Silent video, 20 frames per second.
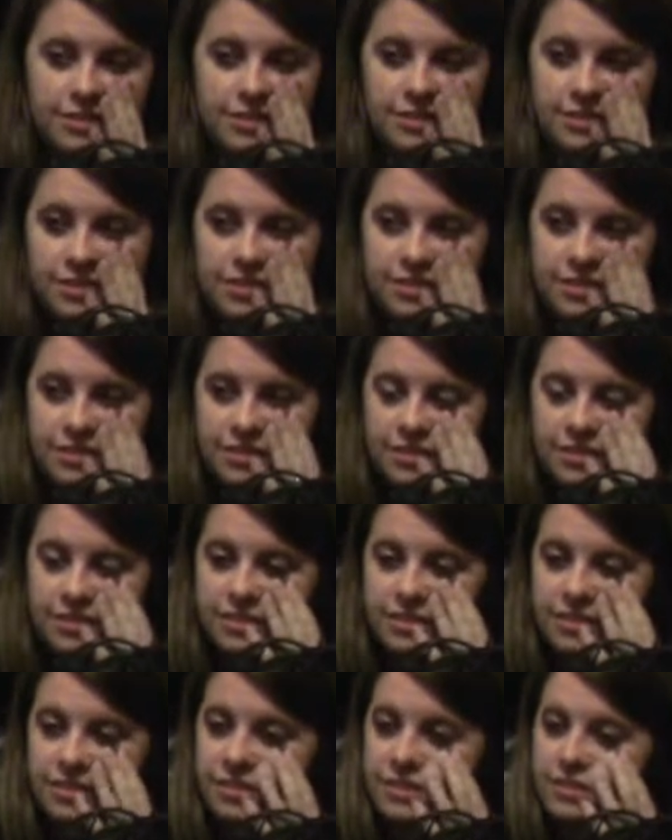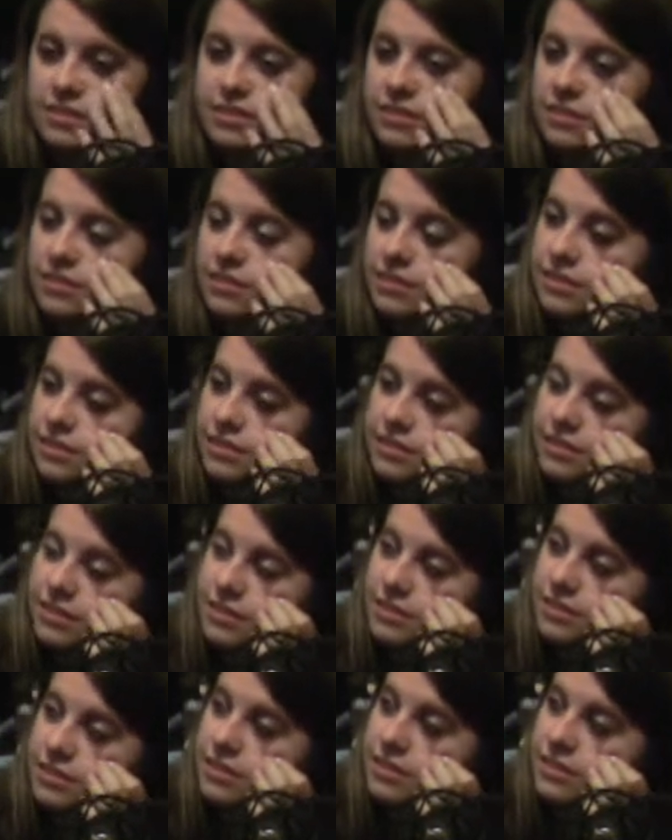
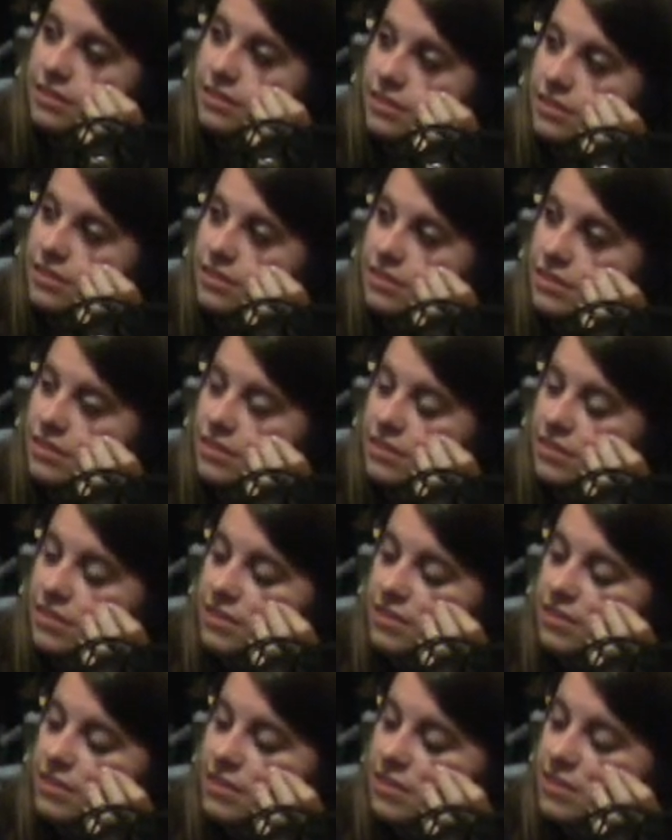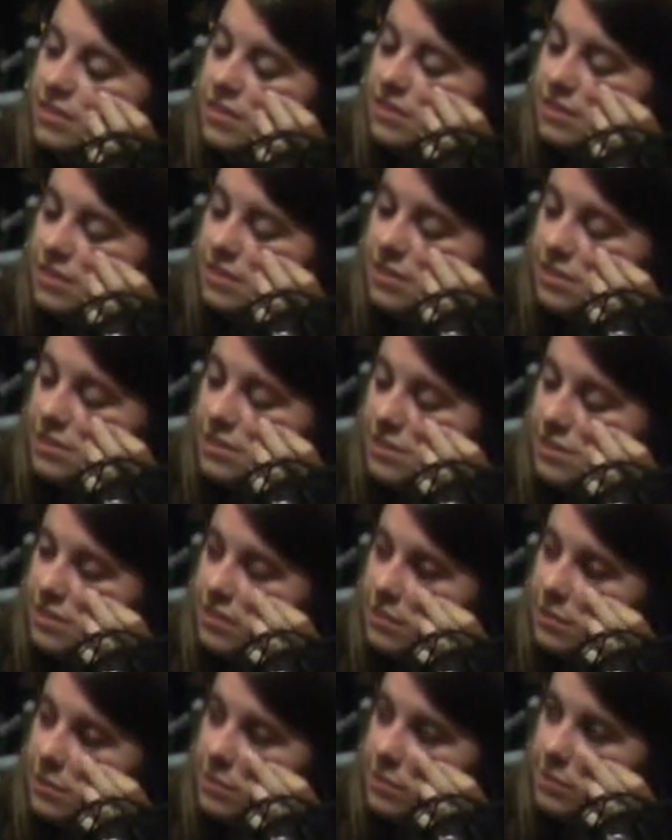
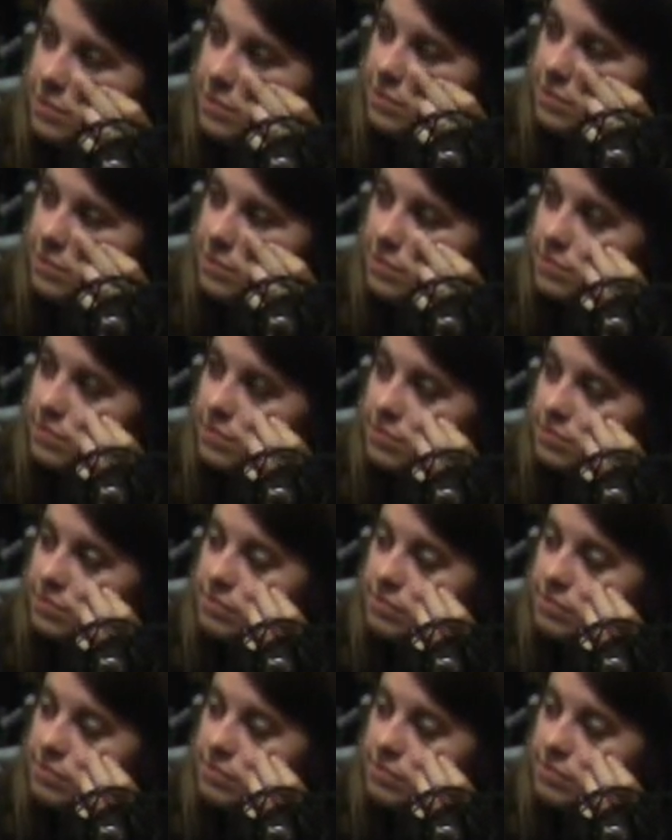(not speaking)